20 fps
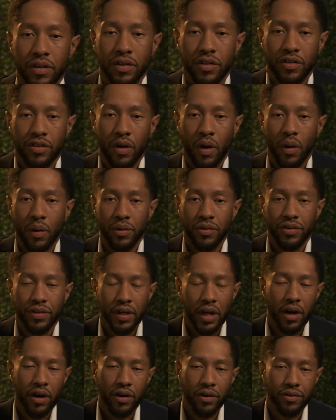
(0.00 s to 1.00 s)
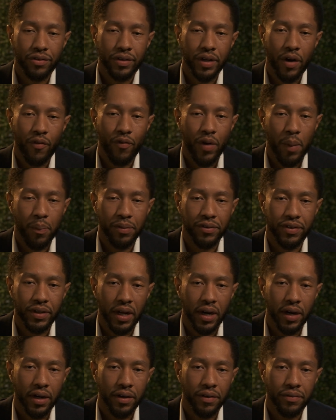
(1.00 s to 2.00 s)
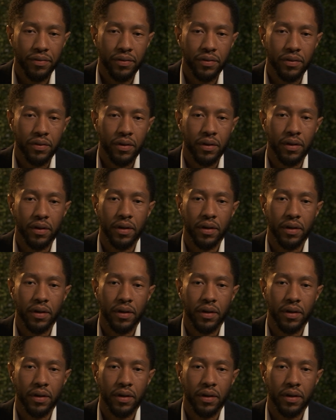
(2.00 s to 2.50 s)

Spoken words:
So senators and representatives,